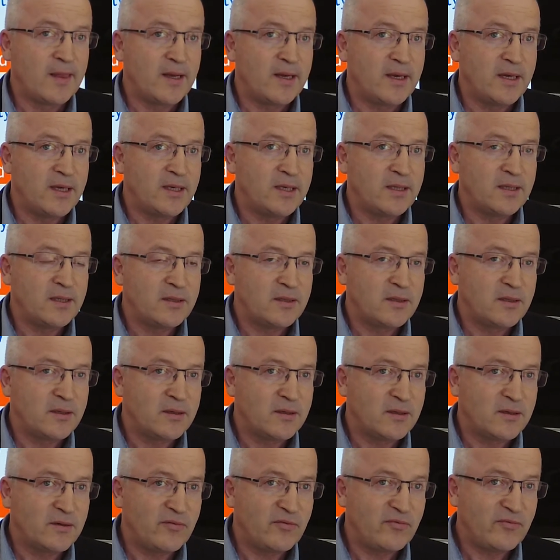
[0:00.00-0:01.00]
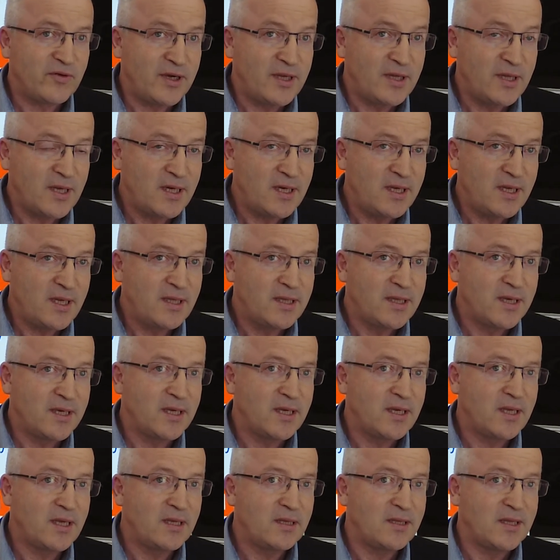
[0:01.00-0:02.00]
And finally,
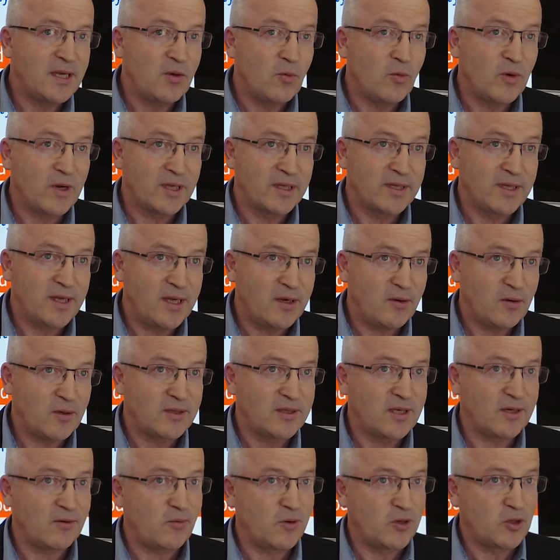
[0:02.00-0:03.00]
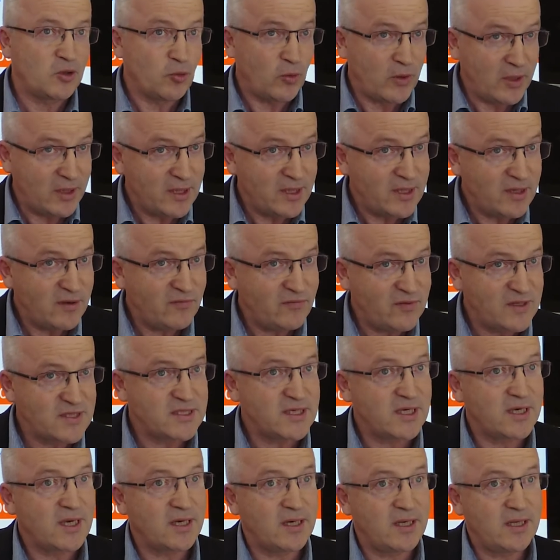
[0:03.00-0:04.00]
they were there. There were 20
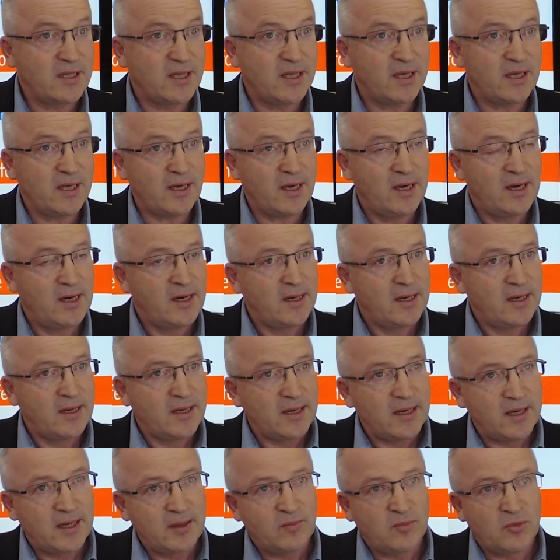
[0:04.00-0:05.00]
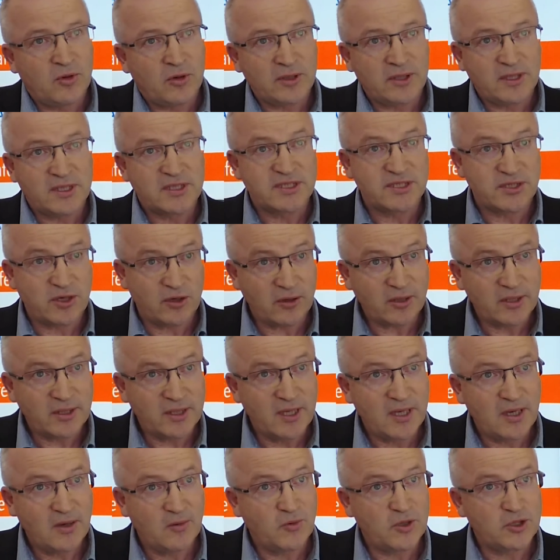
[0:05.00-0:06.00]
physically there, and more than
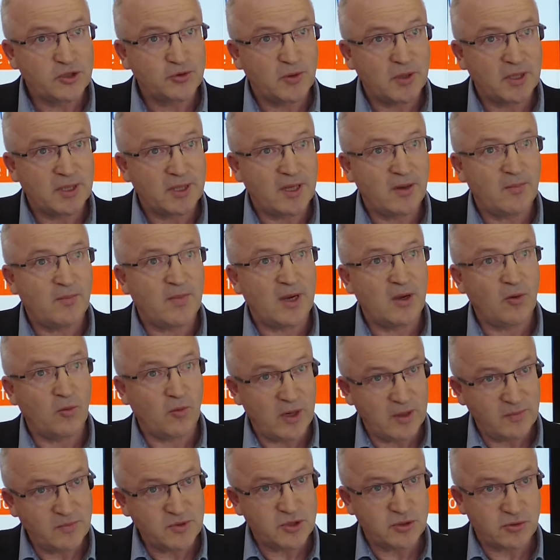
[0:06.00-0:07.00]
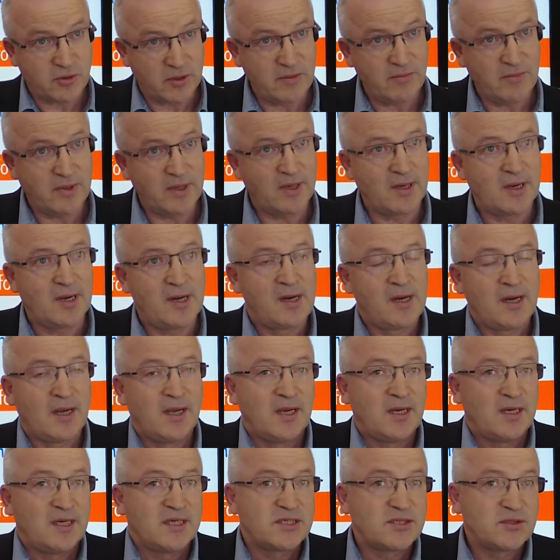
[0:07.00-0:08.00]
30 which were there by web streaming.
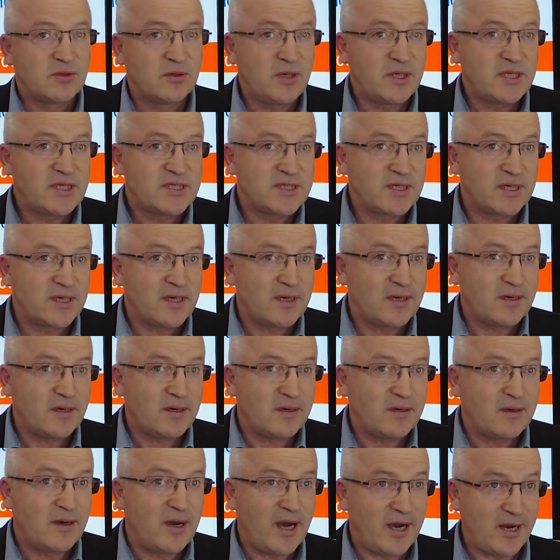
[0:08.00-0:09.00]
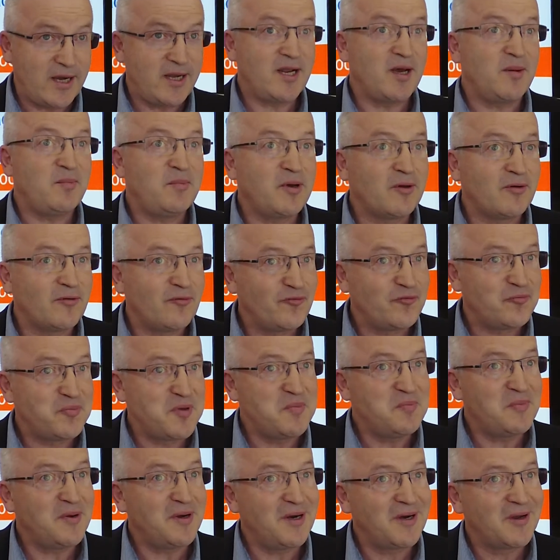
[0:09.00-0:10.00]
So it's a high number of
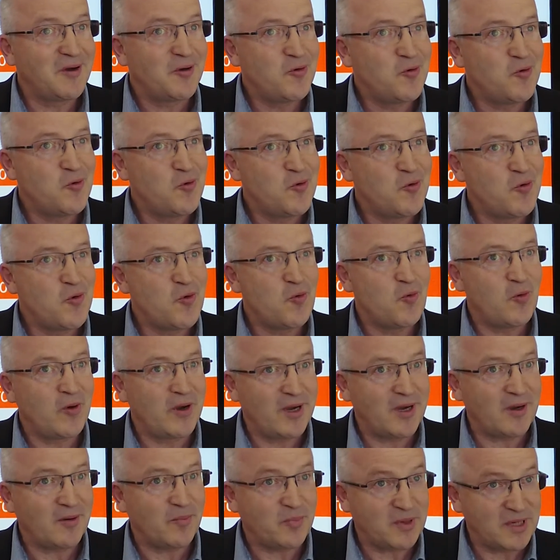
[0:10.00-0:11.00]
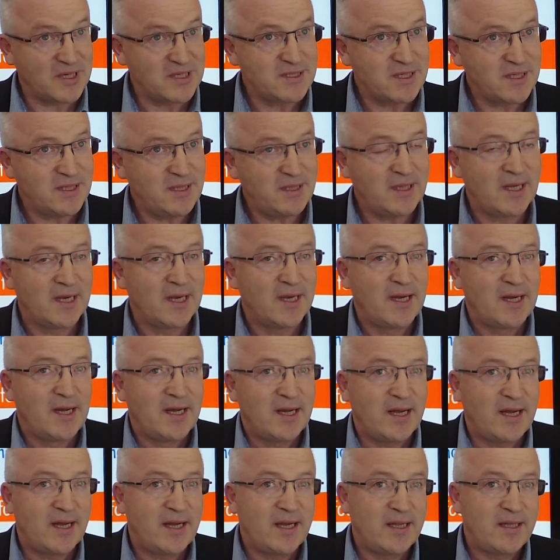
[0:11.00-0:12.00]
people who were present,
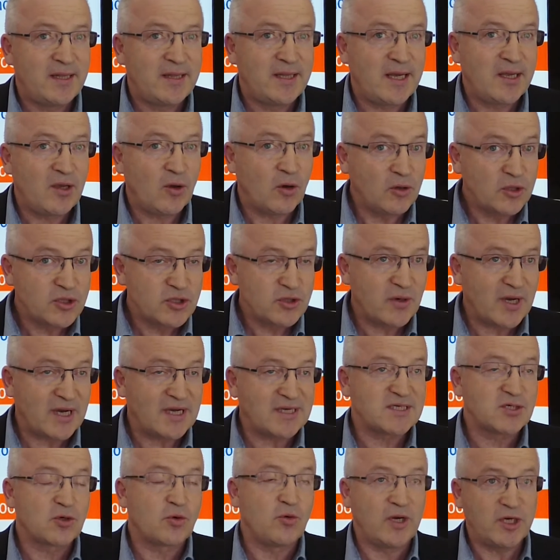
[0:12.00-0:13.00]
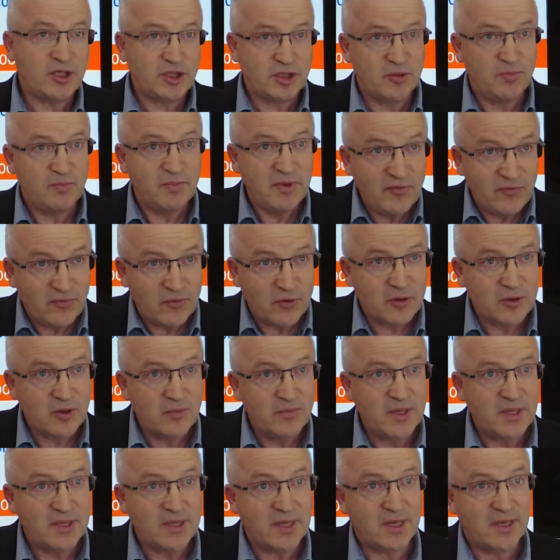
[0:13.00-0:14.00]
and they also asked questions before the
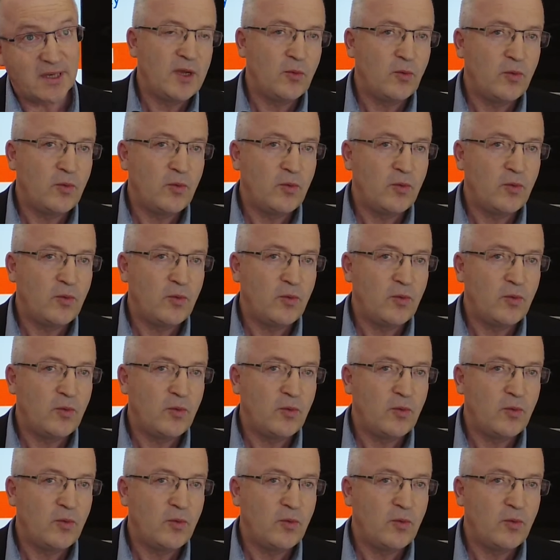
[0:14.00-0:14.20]
meeting.